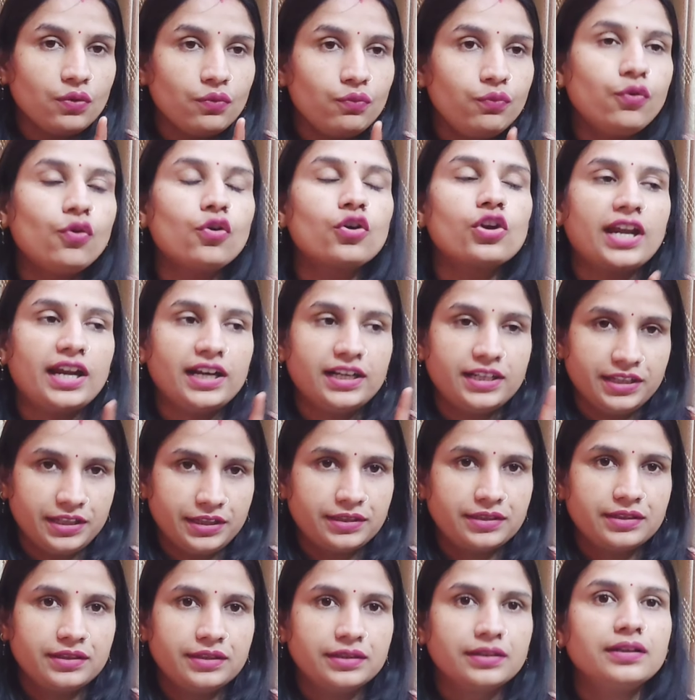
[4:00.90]
forget
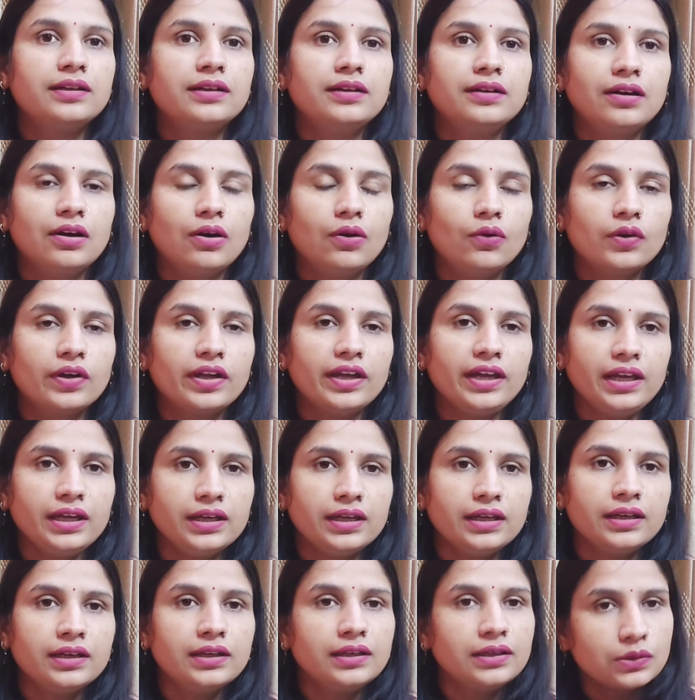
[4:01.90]
it, okay.
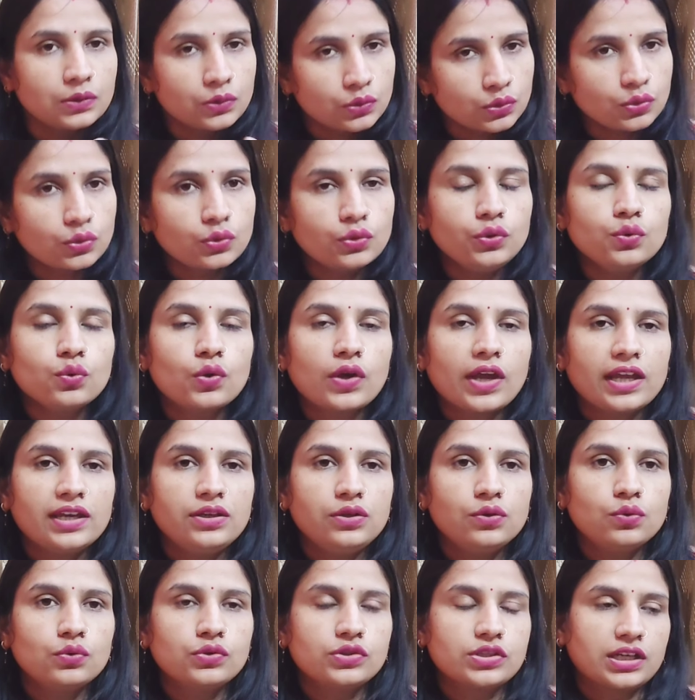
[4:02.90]
So you can
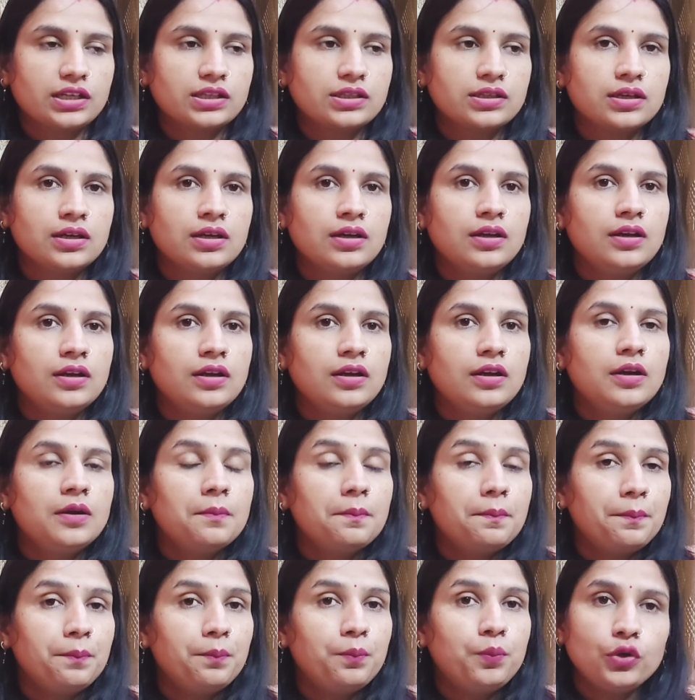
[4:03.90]
use it.
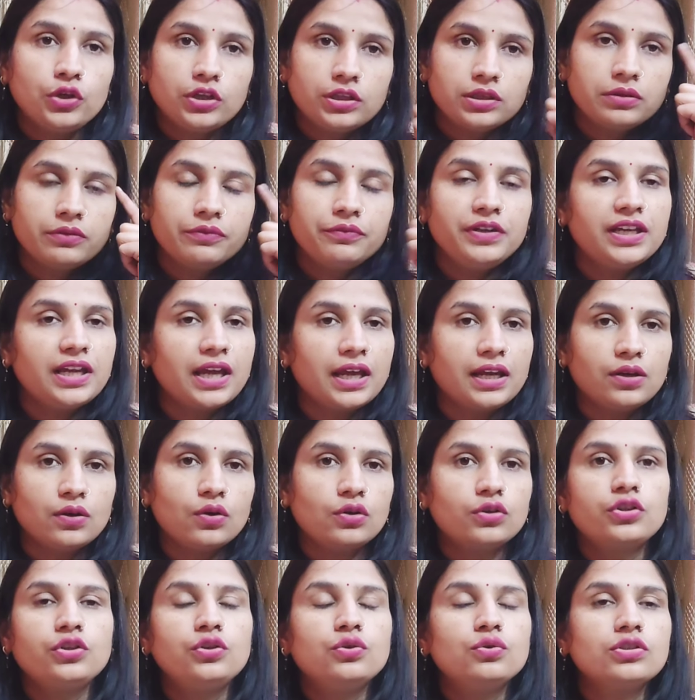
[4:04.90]
Put, we
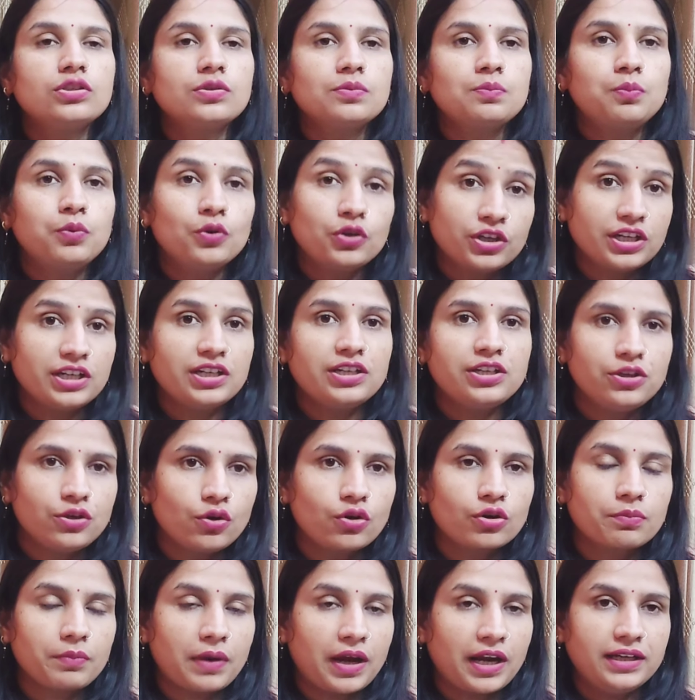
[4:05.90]
cannot use put in
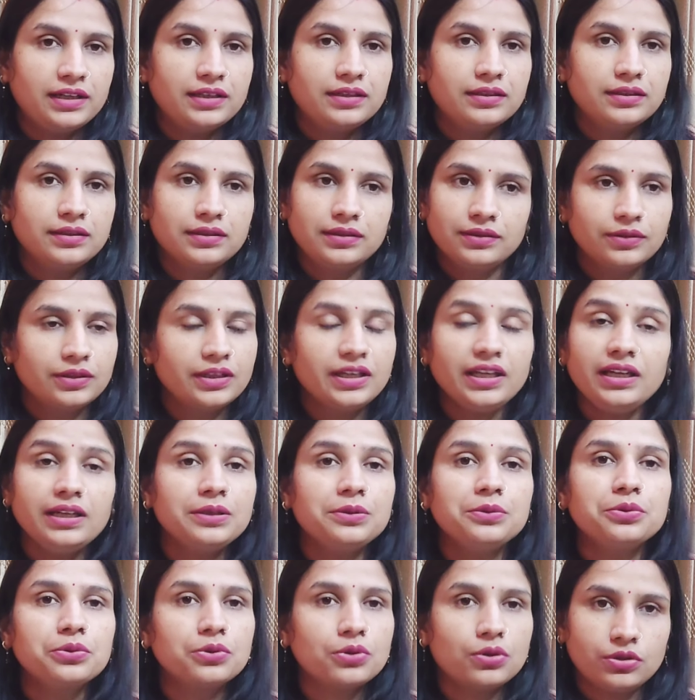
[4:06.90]
your mind, okay,
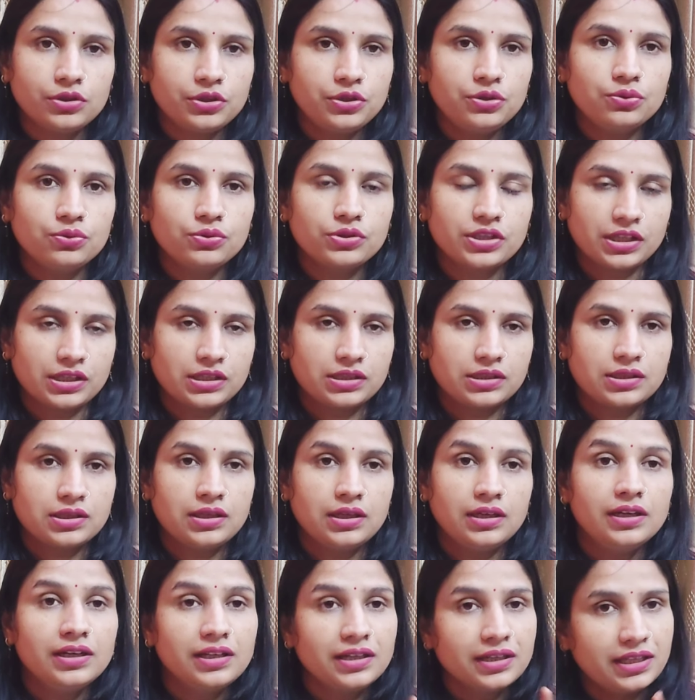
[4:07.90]
do not use it.
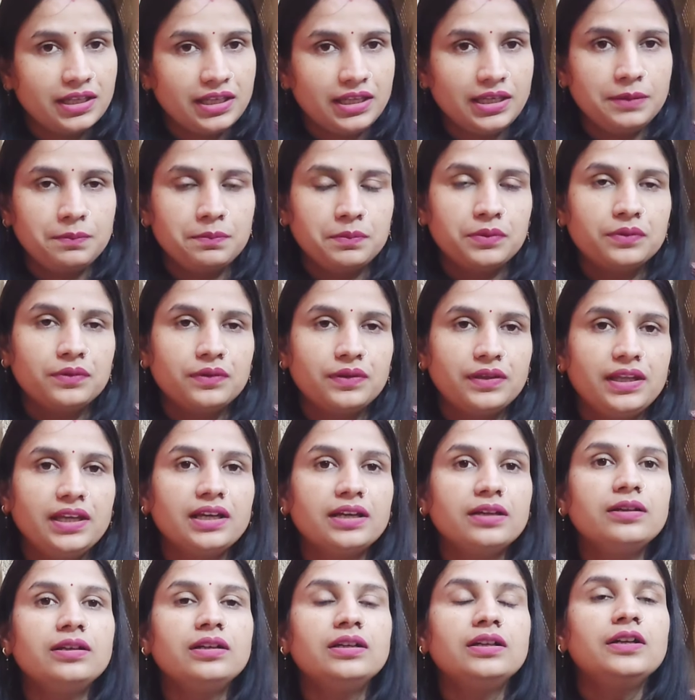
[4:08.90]
Keep,
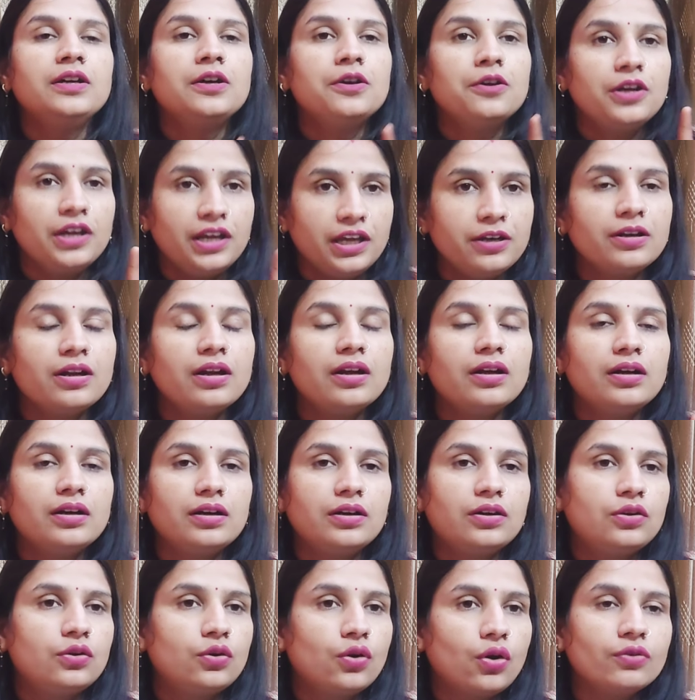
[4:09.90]
there in
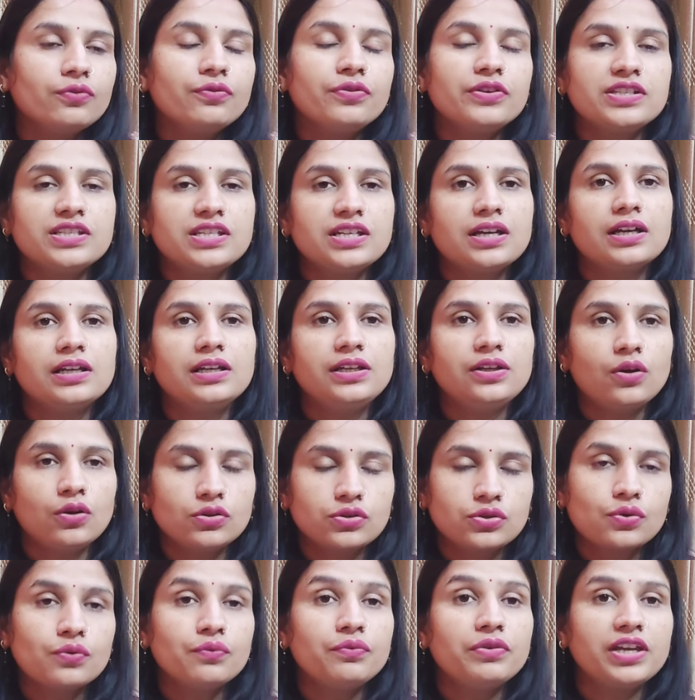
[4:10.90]
non-physically
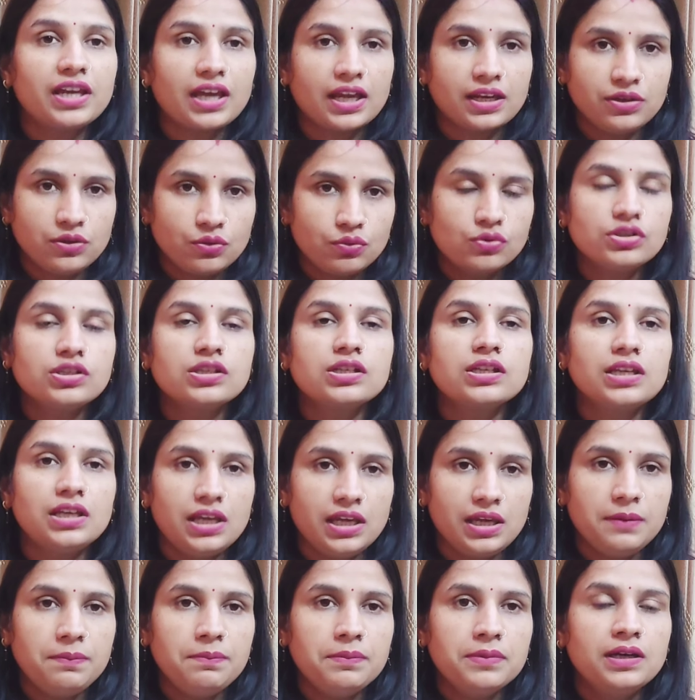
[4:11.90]
also we can use
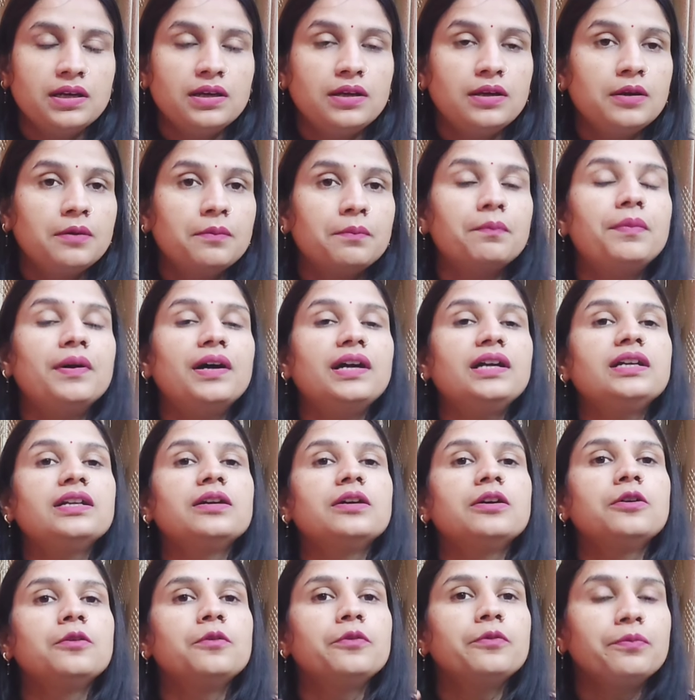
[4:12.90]
keep, but
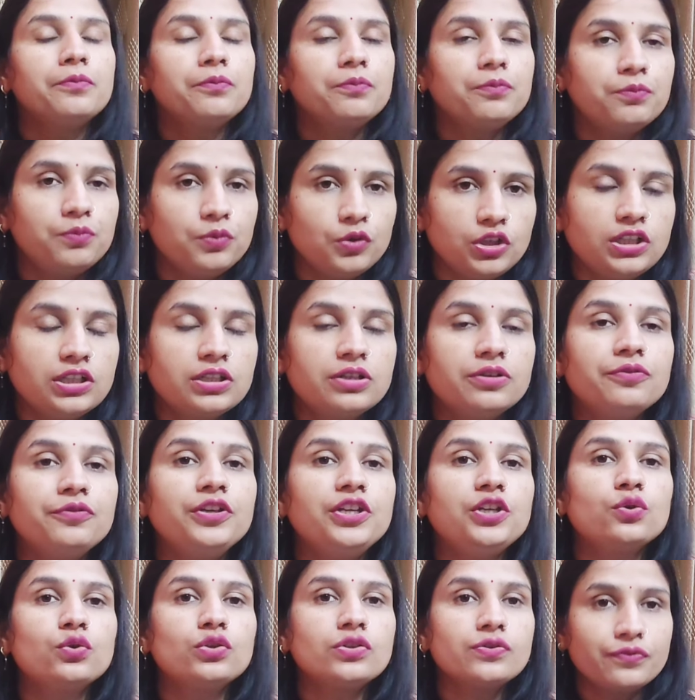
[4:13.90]
put we
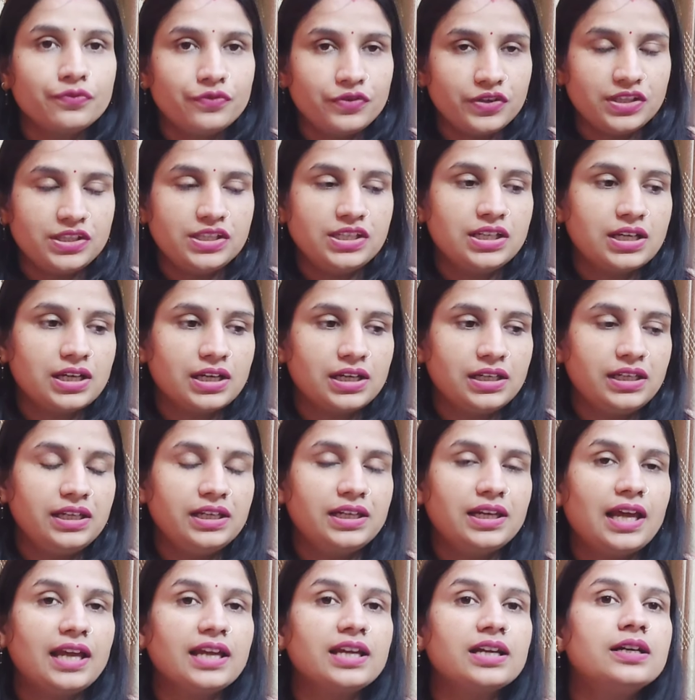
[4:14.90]
use physically,
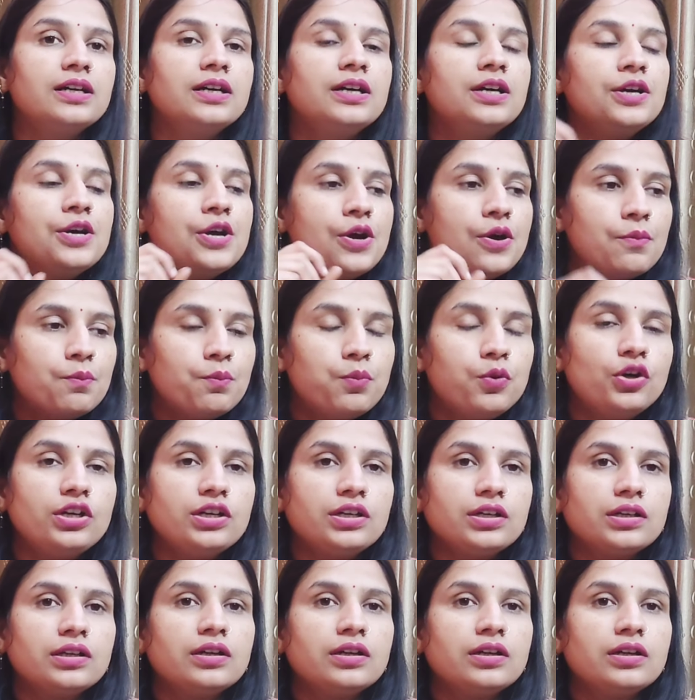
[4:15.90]
like put